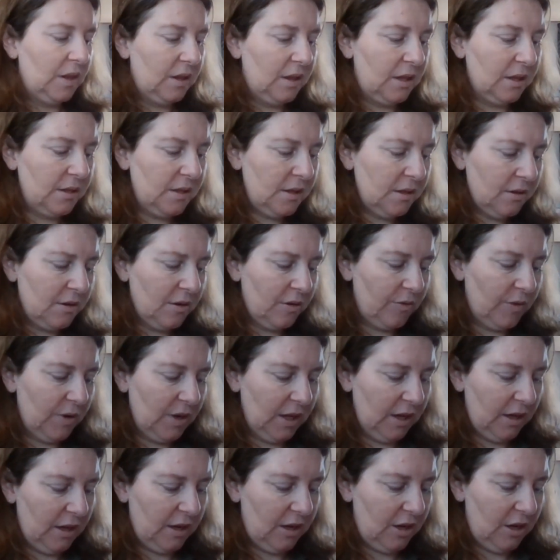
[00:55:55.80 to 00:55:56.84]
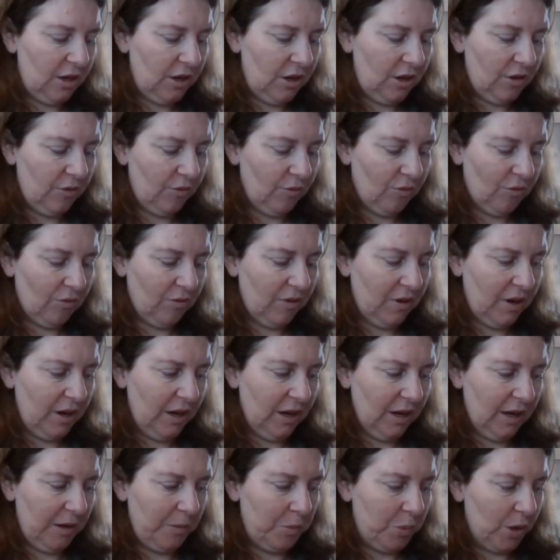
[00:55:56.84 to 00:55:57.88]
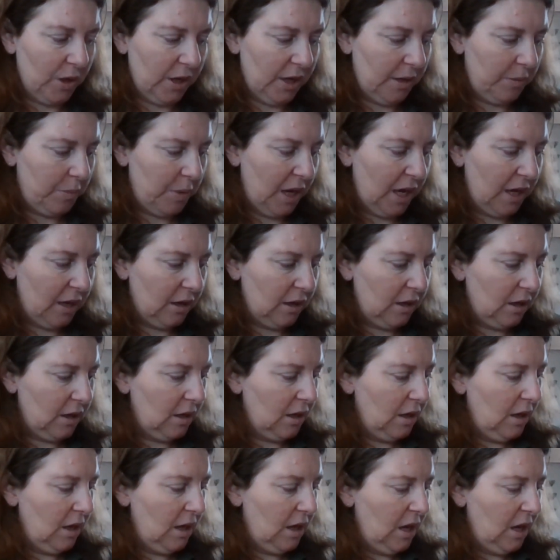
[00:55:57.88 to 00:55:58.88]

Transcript: This is a really pretty pattern